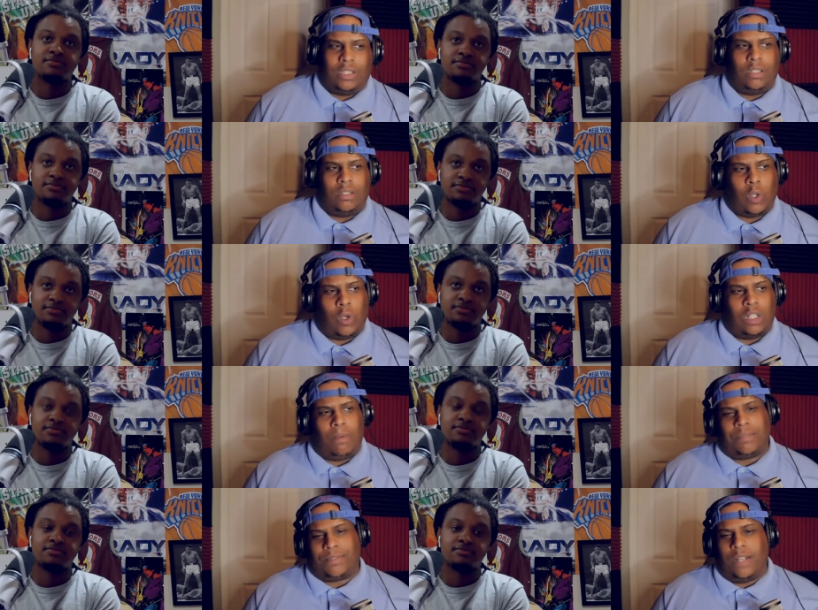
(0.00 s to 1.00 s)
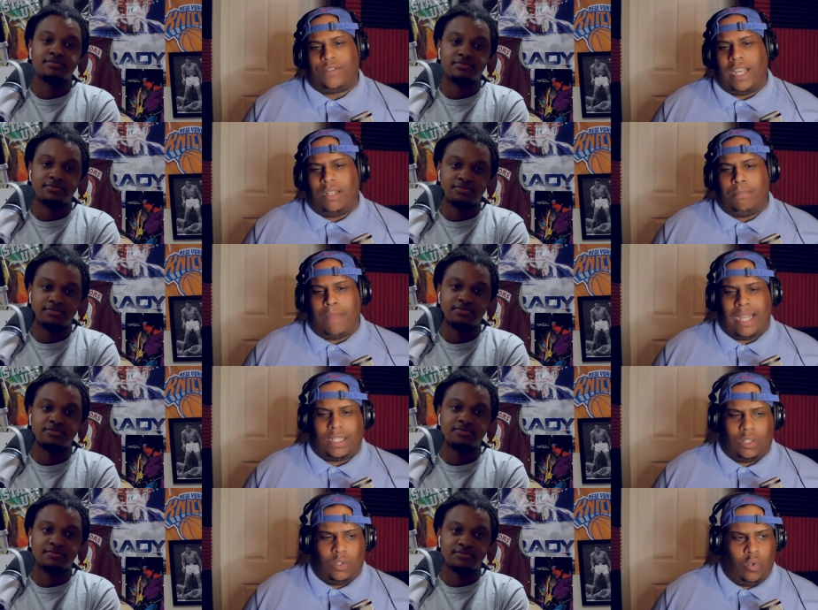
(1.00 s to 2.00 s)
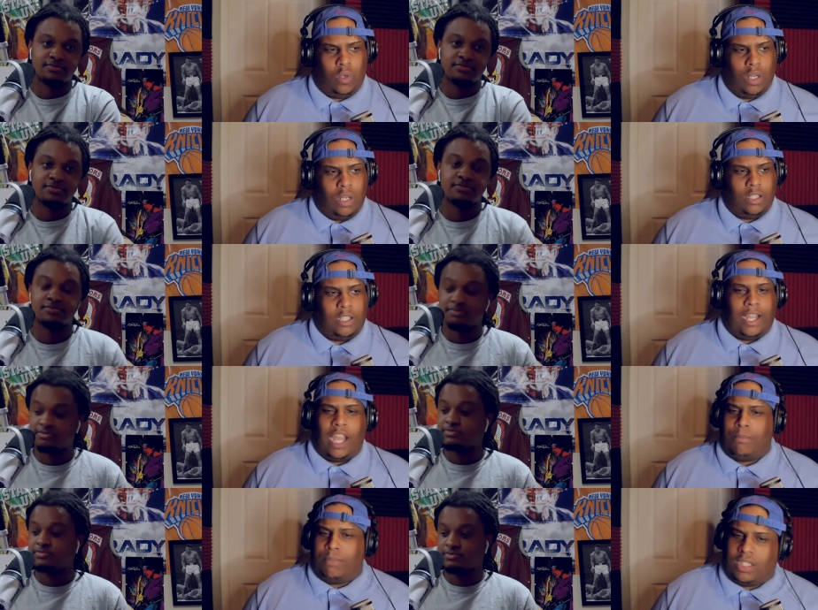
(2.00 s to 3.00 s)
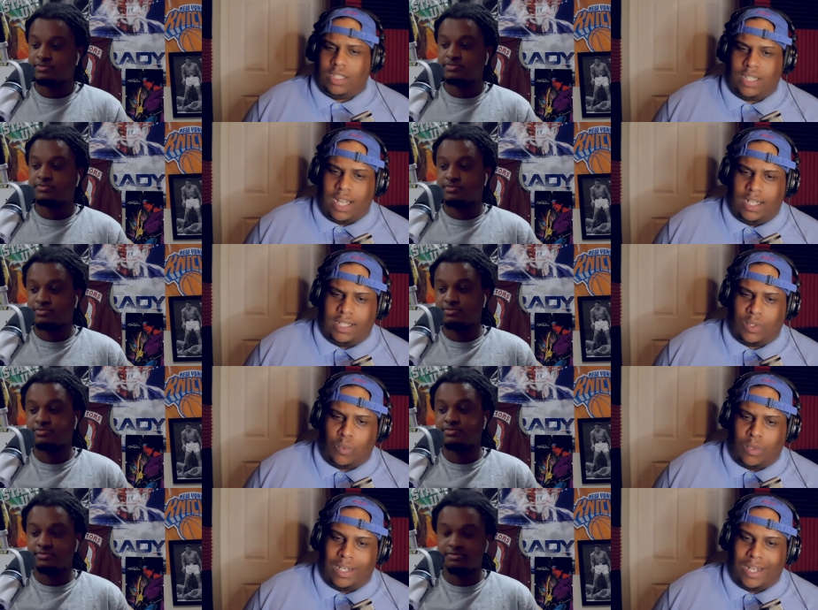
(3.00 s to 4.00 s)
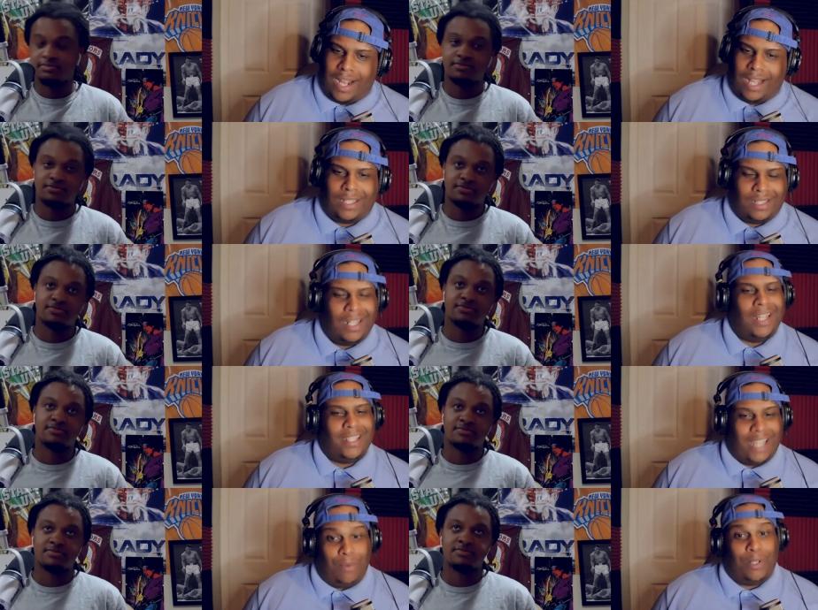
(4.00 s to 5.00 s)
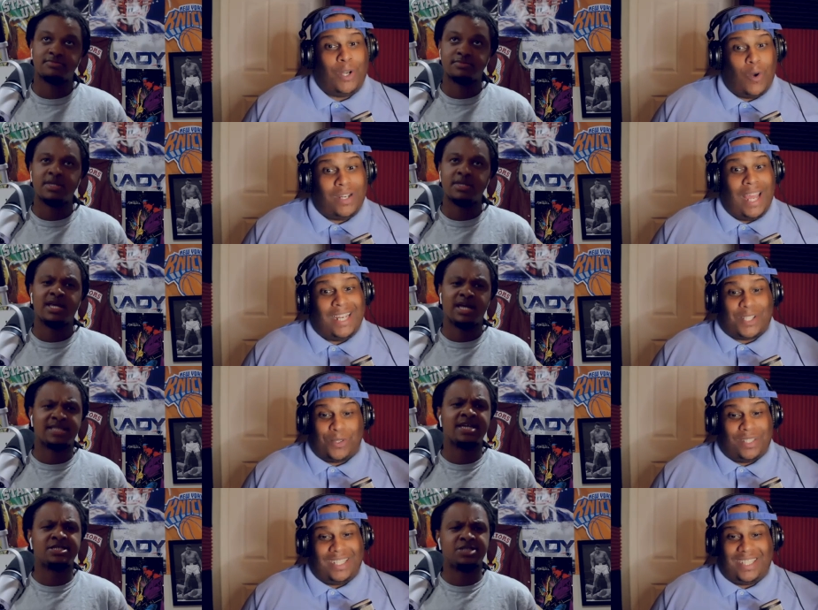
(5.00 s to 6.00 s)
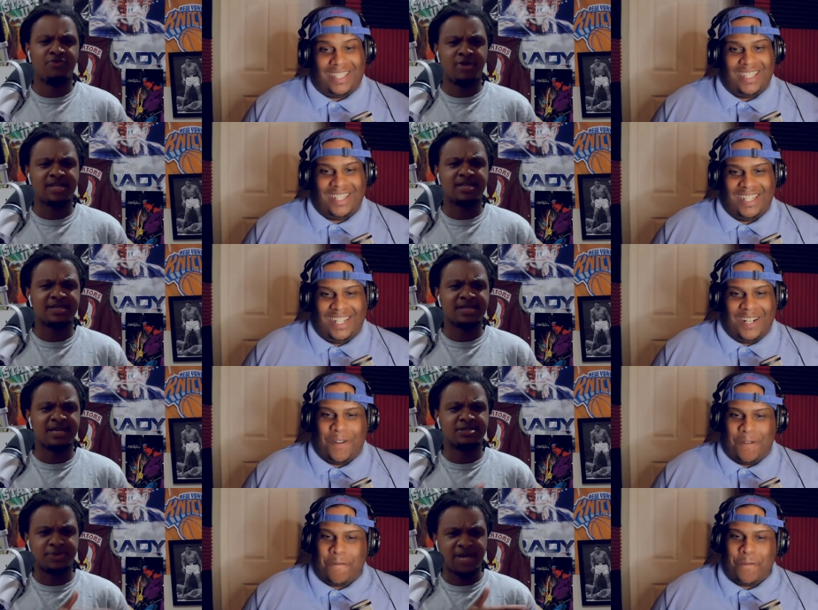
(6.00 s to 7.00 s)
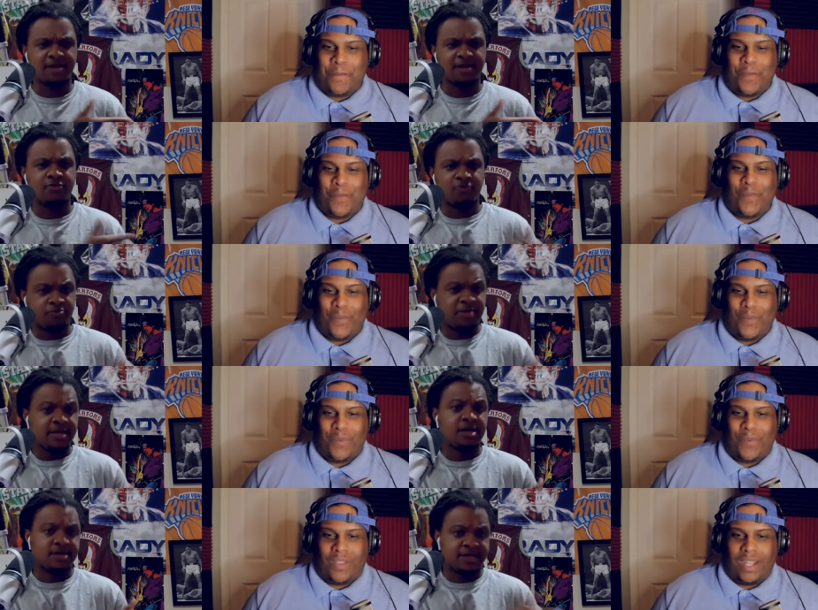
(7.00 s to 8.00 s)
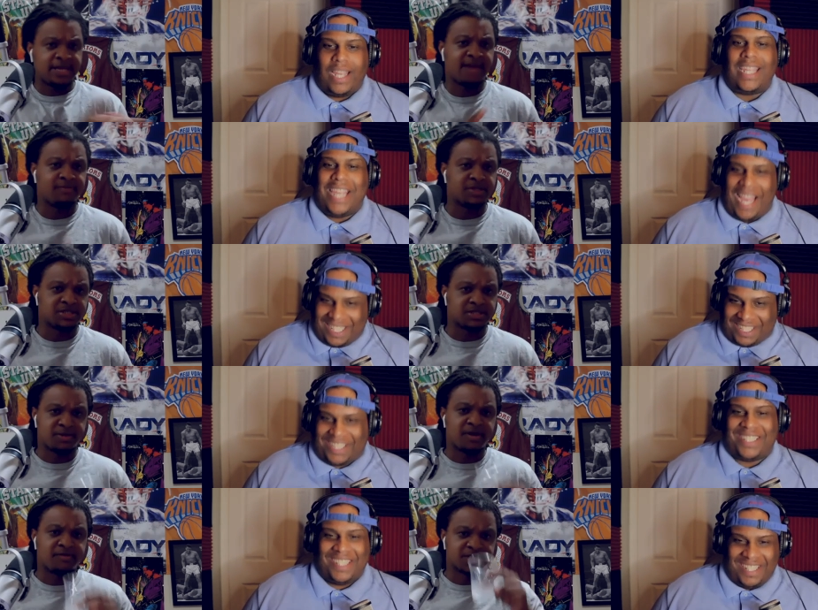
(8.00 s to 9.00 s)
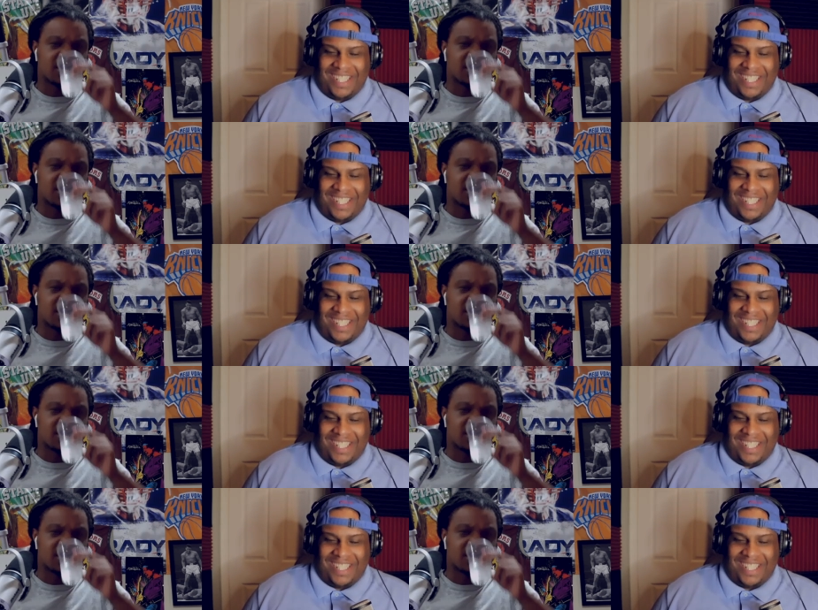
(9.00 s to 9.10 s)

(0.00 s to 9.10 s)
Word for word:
Speaker 1: talking about some stuff dating back to the amateur days and whatnot. They were going at it. I so think she
Speaker 2: won. I think Savannah beat her in the amateurs, yes. if I'm not mistaken.